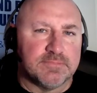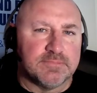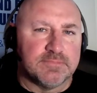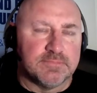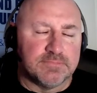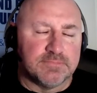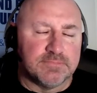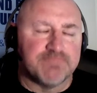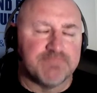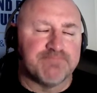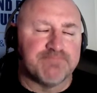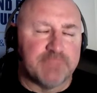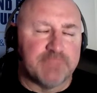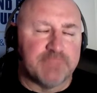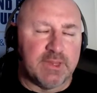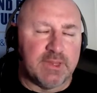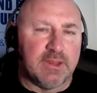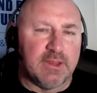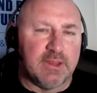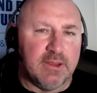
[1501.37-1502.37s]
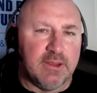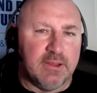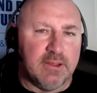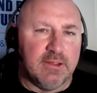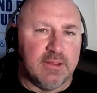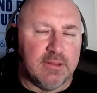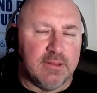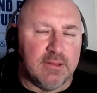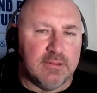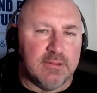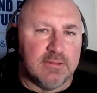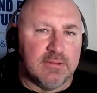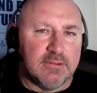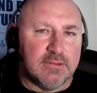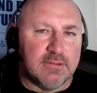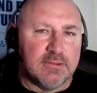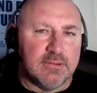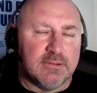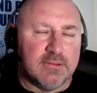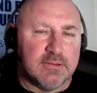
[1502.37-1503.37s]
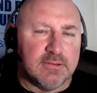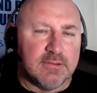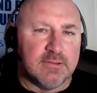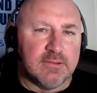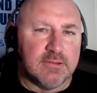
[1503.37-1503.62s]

[no speech]